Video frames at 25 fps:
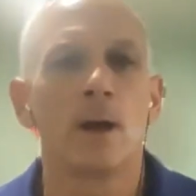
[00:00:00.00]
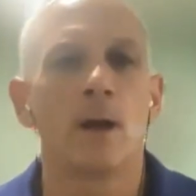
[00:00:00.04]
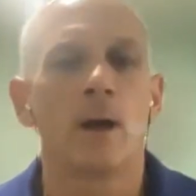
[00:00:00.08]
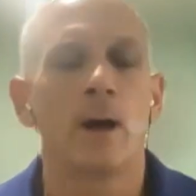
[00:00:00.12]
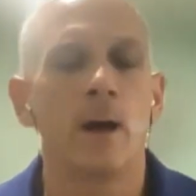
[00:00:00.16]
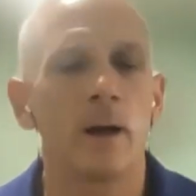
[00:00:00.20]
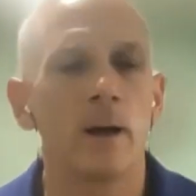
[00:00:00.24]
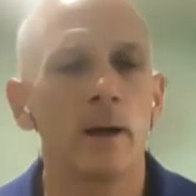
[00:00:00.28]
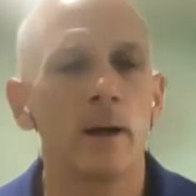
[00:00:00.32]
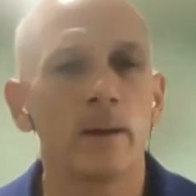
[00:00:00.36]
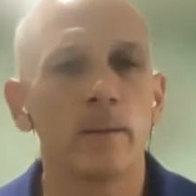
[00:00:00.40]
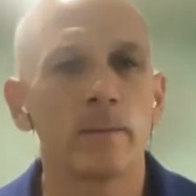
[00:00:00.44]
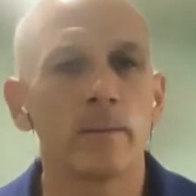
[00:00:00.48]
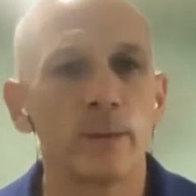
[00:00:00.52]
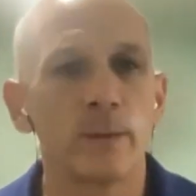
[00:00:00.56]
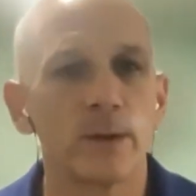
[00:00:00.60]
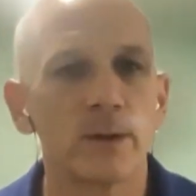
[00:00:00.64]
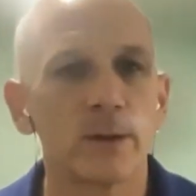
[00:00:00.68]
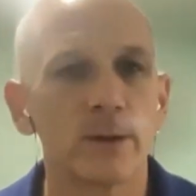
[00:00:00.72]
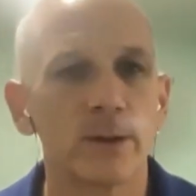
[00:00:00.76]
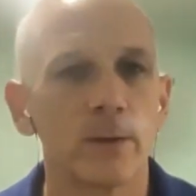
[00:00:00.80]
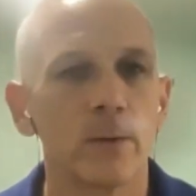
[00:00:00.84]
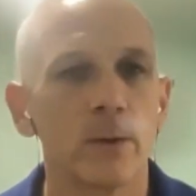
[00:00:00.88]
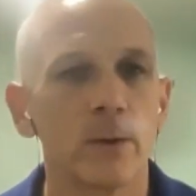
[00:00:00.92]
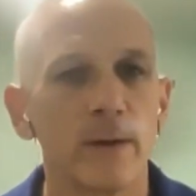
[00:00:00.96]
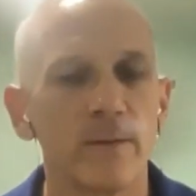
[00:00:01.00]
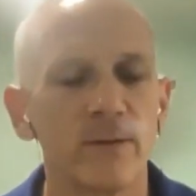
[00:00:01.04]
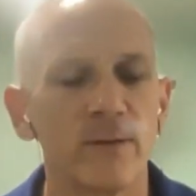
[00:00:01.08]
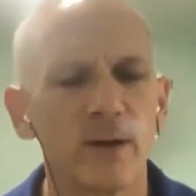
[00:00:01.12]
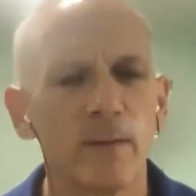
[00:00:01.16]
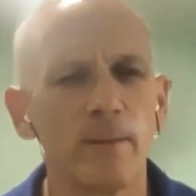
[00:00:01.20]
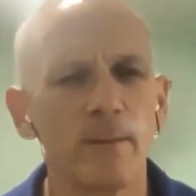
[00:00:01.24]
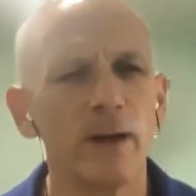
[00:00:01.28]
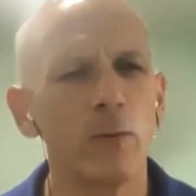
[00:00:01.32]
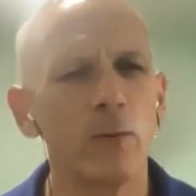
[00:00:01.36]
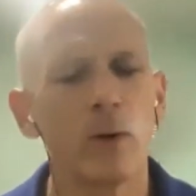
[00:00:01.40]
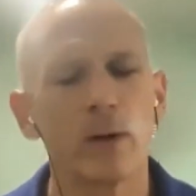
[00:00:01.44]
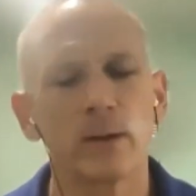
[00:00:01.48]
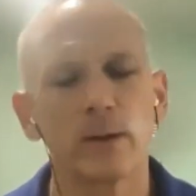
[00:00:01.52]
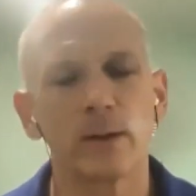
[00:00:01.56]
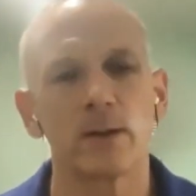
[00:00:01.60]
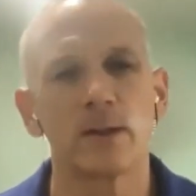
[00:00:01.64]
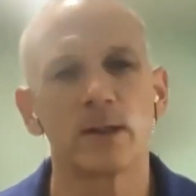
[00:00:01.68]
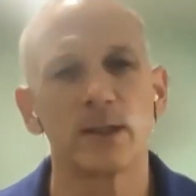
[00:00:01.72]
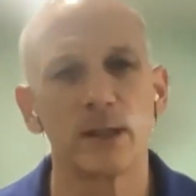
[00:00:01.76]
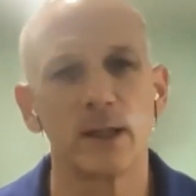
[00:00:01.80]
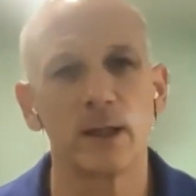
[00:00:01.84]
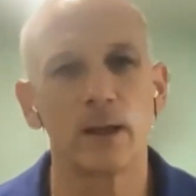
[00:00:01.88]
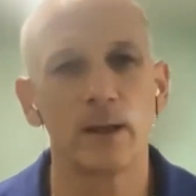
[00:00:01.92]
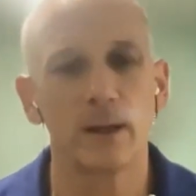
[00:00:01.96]
So if somebody wanted to
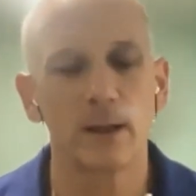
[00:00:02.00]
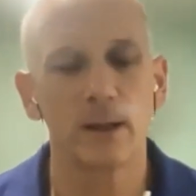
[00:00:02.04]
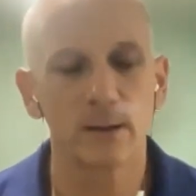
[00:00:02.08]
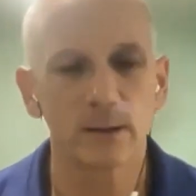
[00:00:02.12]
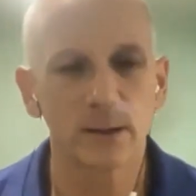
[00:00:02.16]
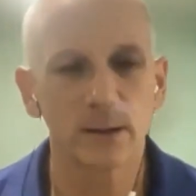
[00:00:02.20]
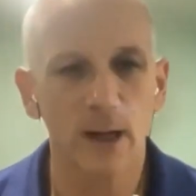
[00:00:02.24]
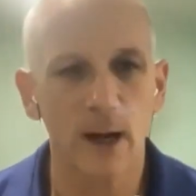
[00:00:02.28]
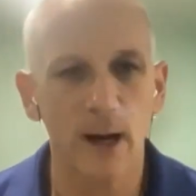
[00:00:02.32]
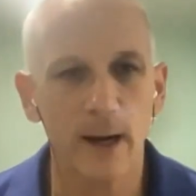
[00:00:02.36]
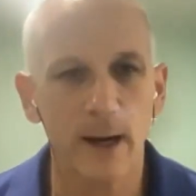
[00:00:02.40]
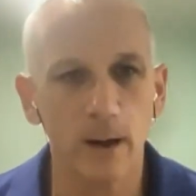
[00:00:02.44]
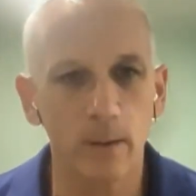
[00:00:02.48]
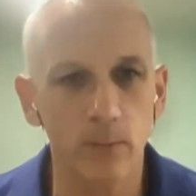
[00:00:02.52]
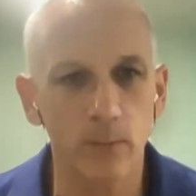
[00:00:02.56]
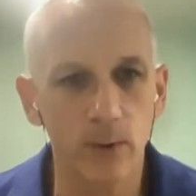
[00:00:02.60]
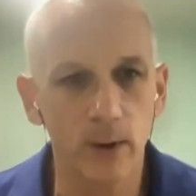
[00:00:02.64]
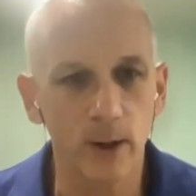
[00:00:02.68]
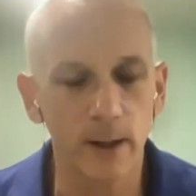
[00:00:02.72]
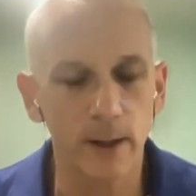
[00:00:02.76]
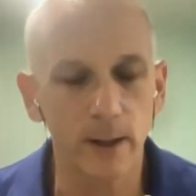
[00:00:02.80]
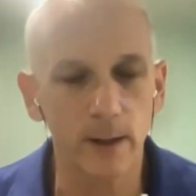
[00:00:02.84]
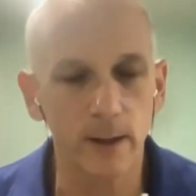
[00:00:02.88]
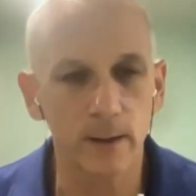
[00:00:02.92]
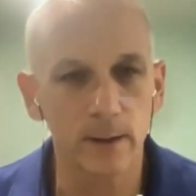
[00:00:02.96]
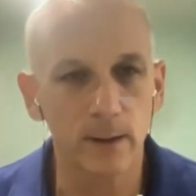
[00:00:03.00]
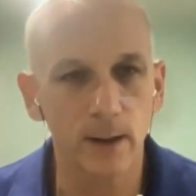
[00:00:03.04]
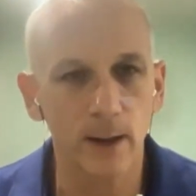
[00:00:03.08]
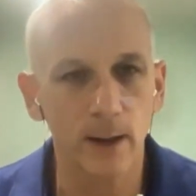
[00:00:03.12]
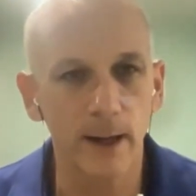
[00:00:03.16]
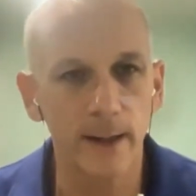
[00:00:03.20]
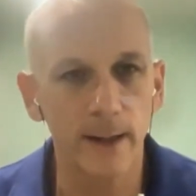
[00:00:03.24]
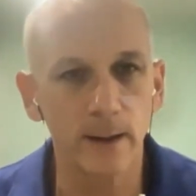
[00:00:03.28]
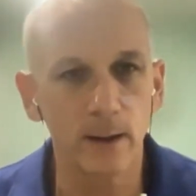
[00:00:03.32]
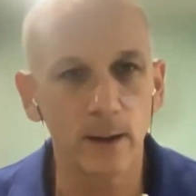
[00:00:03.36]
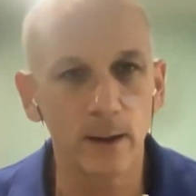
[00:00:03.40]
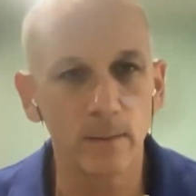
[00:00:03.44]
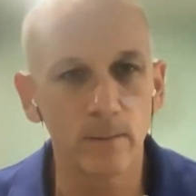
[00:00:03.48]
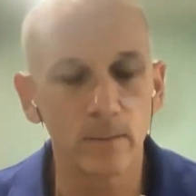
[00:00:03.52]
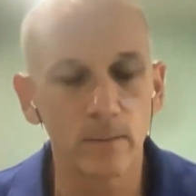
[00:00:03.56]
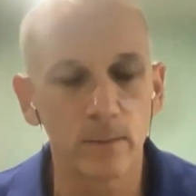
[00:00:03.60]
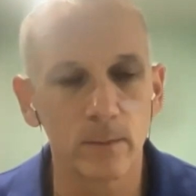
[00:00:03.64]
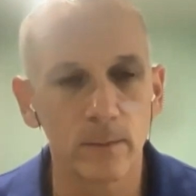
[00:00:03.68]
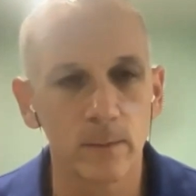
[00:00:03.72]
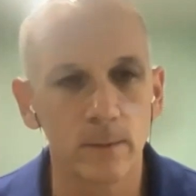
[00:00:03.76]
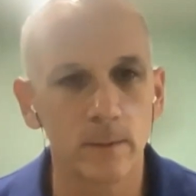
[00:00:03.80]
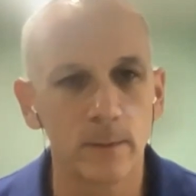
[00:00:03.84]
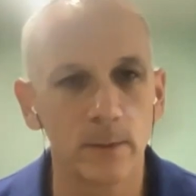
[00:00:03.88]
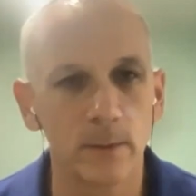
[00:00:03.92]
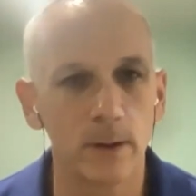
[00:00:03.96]
see the entire product lineup,
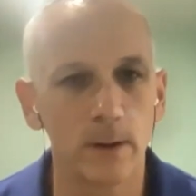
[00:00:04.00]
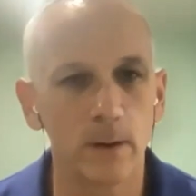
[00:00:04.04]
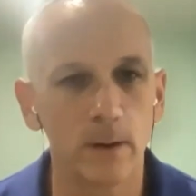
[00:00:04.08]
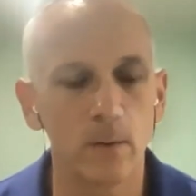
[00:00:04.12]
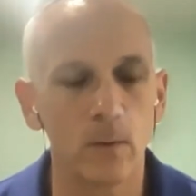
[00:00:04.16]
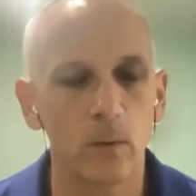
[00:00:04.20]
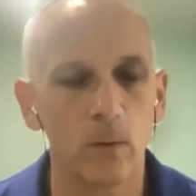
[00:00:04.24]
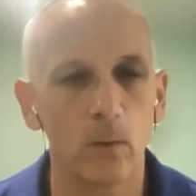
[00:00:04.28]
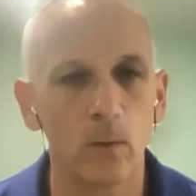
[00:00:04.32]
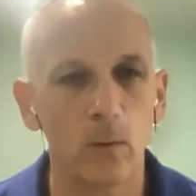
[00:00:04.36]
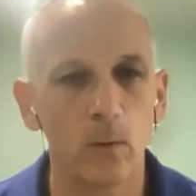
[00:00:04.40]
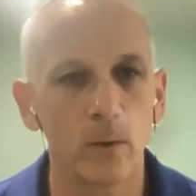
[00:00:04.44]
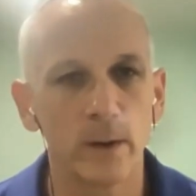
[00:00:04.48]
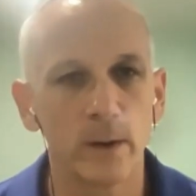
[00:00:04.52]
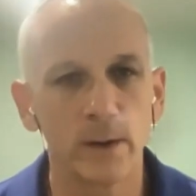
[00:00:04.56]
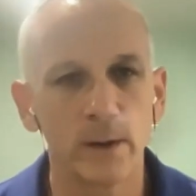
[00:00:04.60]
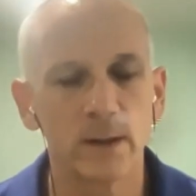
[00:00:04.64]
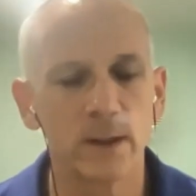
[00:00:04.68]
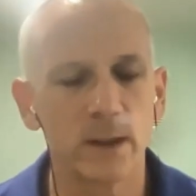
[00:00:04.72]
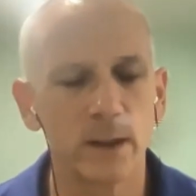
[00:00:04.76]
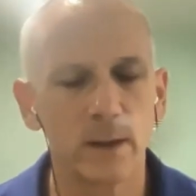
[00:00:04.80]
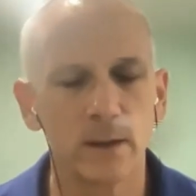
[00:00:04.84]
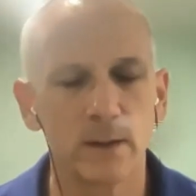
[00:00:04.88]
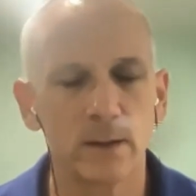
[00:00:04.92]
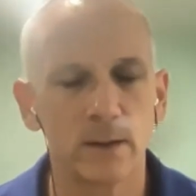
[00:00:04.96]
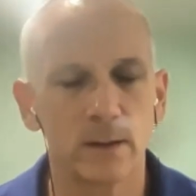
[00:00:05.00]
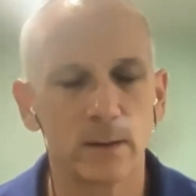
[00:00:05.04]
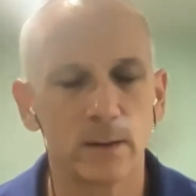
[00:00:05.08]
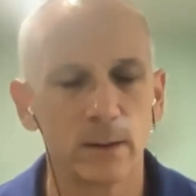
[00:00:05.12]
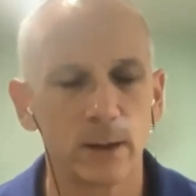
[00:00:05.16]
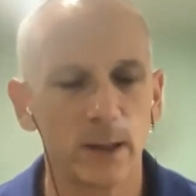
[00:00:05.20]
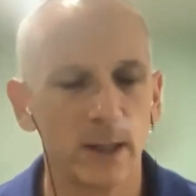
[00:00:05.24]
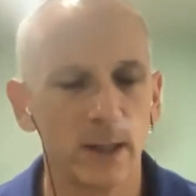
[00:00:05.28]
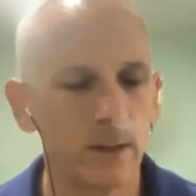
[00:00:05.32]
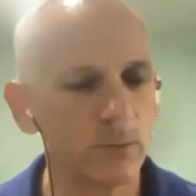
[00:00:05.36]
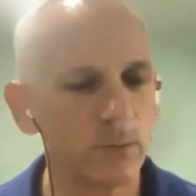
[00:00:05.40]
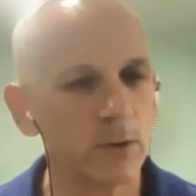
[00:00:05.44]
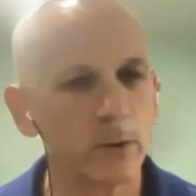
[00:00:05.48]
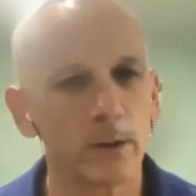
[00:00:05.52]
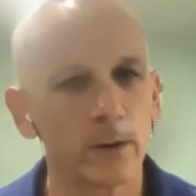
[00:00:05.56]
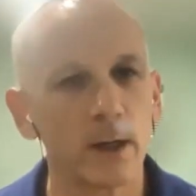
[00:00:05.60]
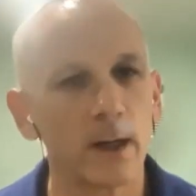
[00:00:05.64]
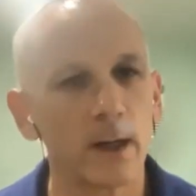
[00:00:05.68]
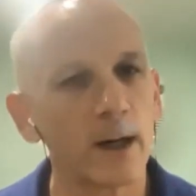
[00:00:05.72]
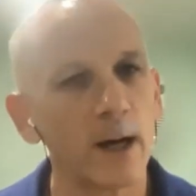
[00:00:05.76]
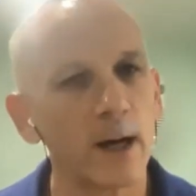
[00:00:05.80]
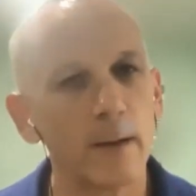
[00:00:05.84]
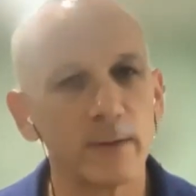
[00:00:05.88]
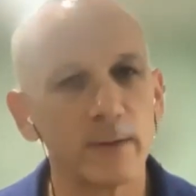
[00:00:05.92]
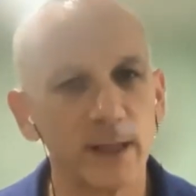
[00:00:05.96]
is
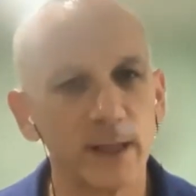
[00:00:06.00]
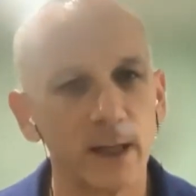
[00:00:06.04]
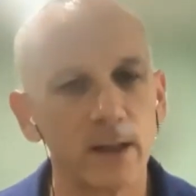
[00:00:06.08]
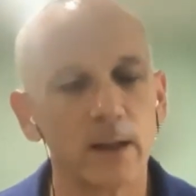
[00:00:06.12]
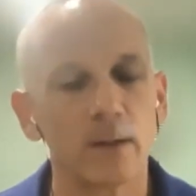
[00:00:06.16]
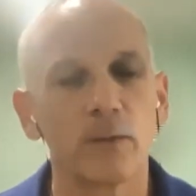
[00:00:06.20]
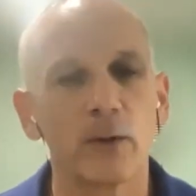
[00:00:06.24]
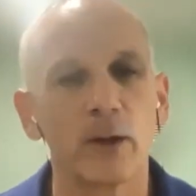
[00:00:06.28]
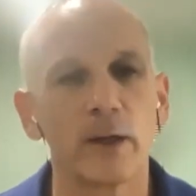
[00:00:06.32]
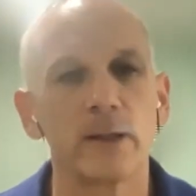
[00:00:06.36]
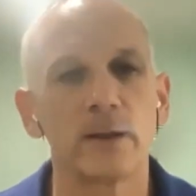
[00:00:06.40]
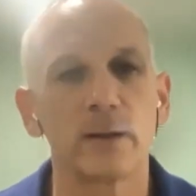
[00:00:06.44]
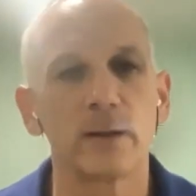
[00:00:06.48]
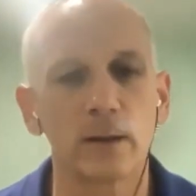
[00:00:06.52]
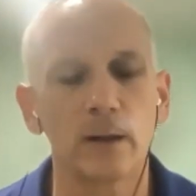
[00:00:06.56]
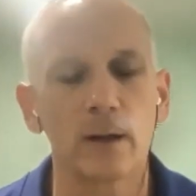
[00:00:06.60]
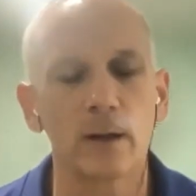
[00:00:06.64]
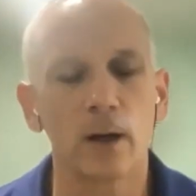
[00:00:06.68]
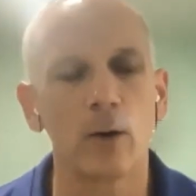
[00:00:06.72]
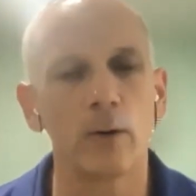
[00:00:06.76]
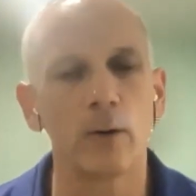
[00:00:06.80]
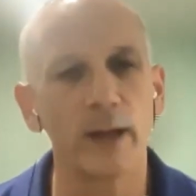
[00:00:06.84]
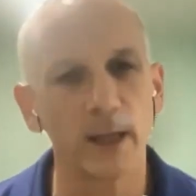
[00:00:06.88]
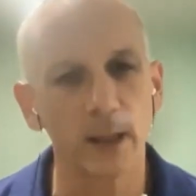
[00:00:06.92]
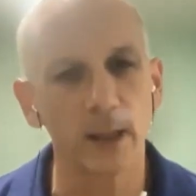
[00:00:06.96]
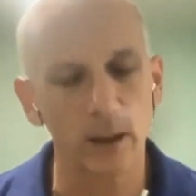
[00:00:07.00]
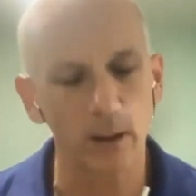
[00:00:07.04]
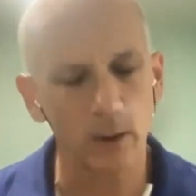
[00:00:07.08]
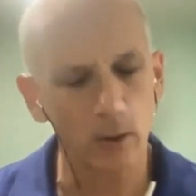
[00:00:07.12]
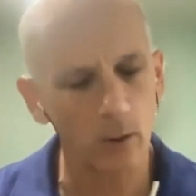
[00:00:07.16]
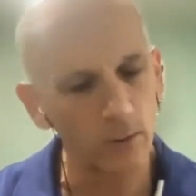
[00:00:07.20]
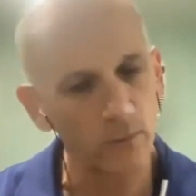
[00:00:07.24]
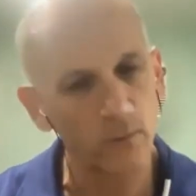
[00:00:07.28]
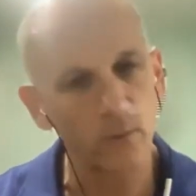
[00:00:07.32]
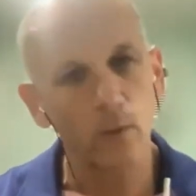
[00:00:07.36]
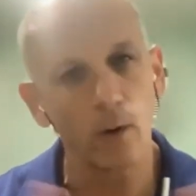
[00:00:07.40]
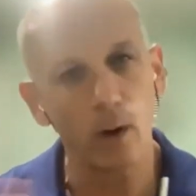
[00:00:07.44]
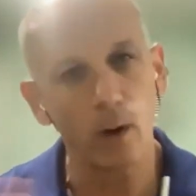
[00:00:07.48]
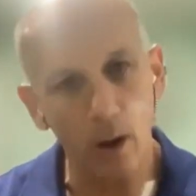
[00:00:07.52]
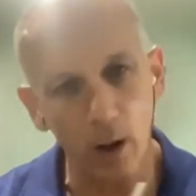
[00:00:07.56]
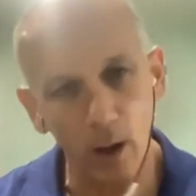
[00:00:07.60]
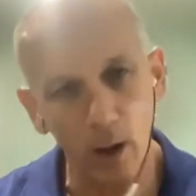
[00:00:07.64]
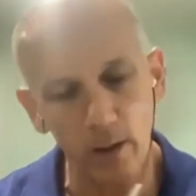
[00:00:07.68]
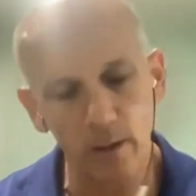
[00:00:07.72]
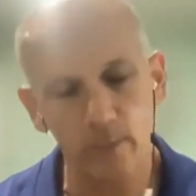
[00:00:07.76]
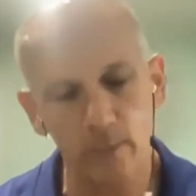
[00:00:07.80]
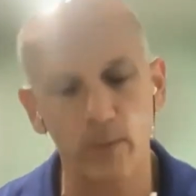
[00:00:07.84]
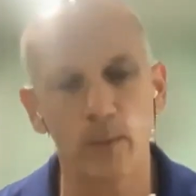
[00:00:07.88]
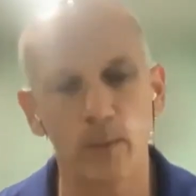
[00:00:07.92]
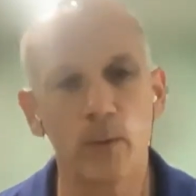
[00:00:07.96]
Imtra.com, is that the place to go? And they can go through all
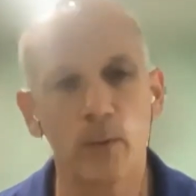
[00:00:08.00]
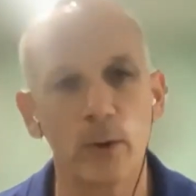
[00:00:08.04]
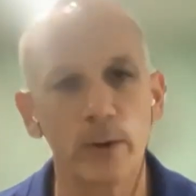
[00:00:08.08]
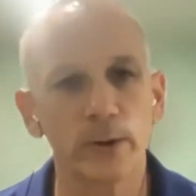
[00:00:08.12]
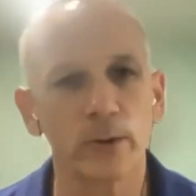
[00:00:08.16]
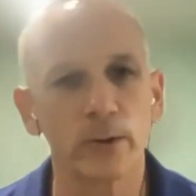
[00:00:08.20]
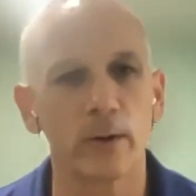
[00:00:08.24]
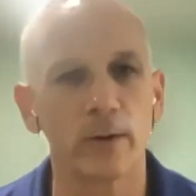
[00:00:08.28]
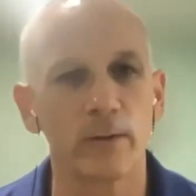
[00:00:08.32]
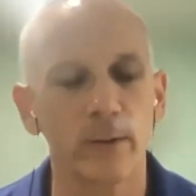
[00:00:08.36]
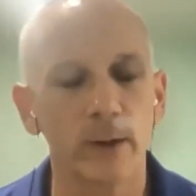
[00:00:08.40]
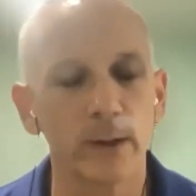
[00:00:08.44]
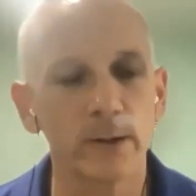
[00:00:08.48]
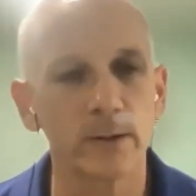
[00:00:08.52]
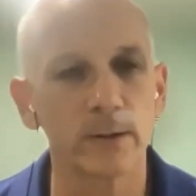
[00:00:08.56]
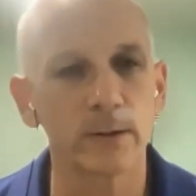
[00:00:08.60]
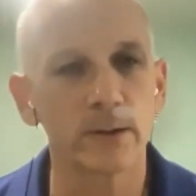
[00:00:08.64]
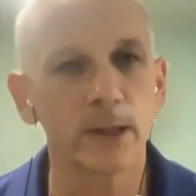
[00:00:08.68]
the proportional thrusters